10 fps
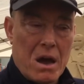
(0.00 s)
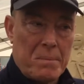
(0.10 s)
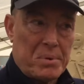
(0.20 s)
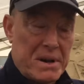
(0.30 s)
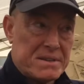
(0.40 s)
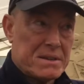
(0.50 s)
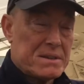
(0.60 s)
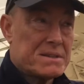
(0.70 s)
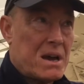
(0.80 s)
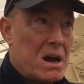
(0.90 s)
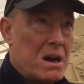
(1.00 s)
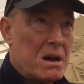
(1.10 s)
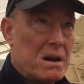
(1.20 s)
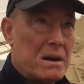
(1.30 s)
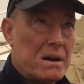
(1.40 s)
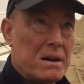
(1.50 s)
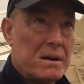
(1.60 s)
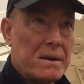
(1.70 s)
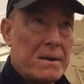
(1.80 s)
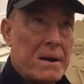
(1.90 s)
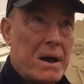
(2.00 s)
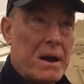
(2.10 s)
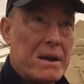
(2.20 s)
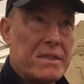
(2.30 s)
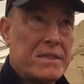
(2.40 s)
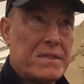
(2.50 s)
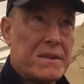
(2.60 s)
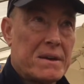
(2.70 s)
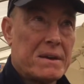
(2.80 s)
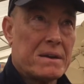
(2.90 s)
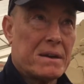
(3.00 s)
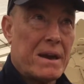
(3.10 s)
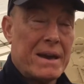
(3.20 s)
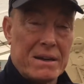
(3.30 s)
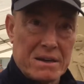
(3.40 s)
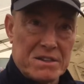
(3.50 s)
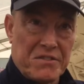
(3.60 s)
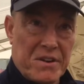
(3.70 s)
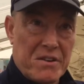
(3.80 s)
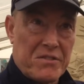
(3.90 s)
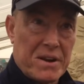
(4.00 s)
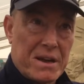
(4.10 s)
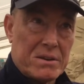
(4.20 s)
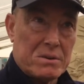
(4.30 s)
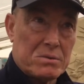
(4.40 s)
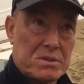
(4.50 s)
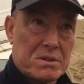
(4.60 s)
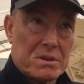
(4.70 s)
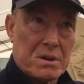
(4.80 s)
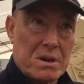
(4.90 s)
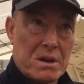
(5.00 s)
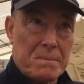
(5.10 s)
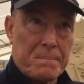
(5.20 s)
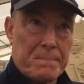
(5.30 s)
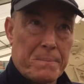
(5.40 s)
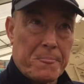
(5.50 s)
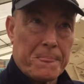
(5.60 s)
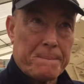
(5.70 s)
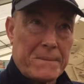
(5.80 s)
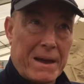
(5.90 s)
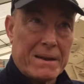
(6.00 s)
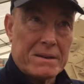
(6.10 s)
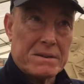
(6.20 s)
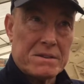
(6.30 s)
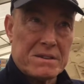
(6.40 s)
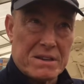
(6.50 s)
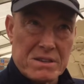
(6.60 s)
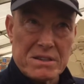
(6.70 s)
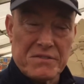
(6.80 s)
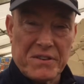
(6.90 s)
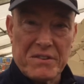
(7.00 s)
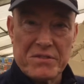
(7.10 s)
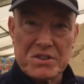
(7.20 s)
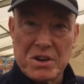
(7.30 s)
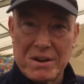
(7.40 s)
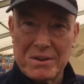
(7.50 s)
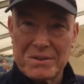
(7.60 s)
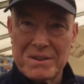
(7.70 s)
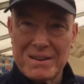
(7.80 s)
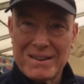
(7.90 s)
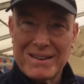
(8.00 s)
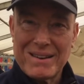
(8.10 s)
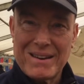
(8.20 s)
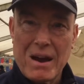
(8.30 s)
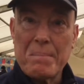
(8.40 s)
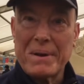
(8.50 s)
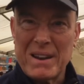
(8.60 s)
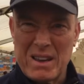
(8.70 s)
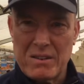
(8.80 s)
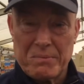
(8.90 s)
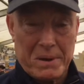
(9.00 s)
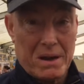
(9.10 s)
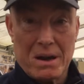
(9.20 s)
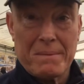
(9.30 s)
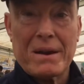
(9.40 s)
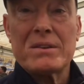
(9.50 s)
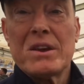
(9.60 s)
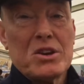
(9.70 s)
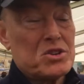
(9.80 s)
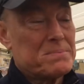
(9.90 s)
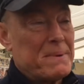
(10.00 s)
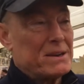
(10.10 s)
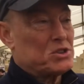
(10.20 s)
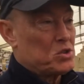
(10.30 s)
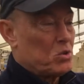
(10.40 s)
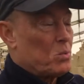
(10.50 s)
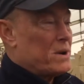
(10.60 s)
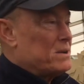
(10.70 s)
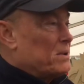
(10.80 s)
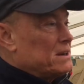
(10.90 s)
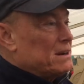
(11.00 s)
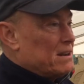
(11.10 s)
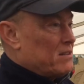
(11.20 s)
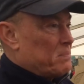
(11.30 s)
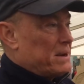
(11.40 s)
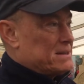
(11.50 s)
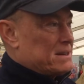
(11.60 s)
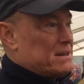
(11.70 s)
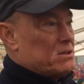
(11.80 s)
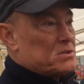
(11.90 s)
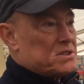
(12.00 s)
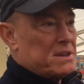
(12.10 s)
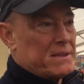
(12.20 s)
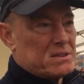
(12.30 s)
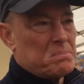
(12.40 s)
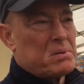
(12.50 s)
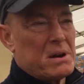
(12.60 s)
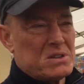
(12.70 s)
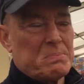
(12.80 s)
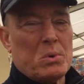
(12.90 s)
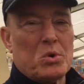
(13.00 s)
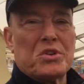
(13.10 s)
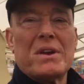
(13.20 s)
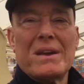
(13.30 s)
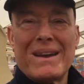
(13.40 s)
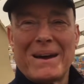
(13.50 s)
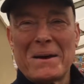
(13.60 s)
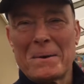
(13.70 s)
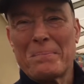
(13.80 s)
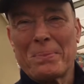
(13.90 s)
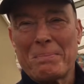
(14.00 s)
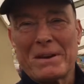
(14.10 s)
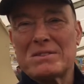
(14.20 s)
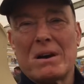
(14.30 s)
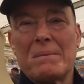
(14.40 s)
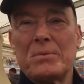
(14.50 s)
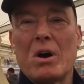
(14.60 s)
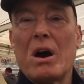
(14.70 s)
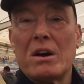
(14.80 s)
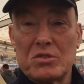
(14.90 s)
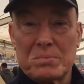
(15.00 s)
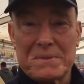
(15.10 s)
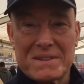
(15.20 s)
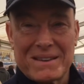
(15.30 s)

Prices are, I think, $8.95 for an adult and $6.95 for a child, I believe. But just make sure when you leave, Peter, you'll see there's a price board because I'm not 100%.